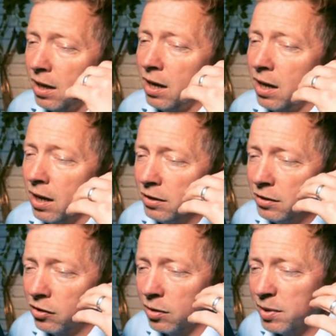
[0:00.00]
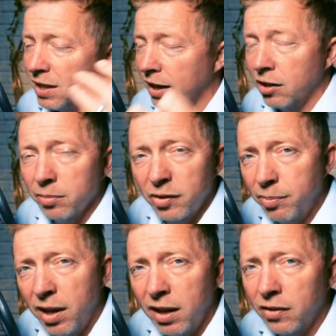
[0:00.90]
You're just going to be taking up
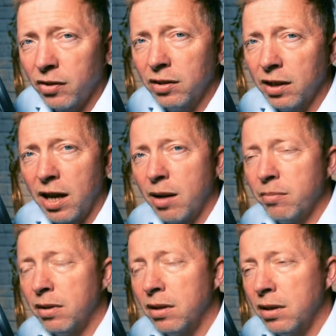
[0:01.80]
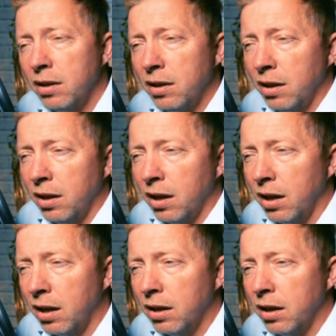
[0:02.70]
space on your camera,
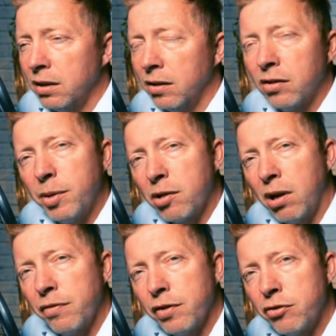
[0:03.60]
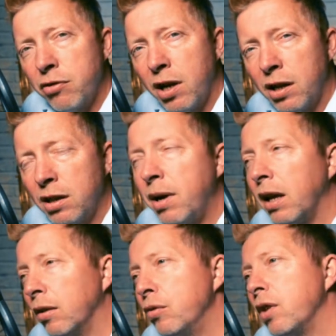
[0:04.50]
and then it's going to be quite frustrating, and you might
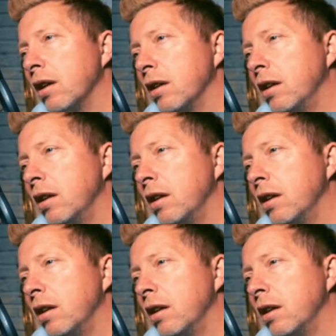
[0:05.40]
lose that.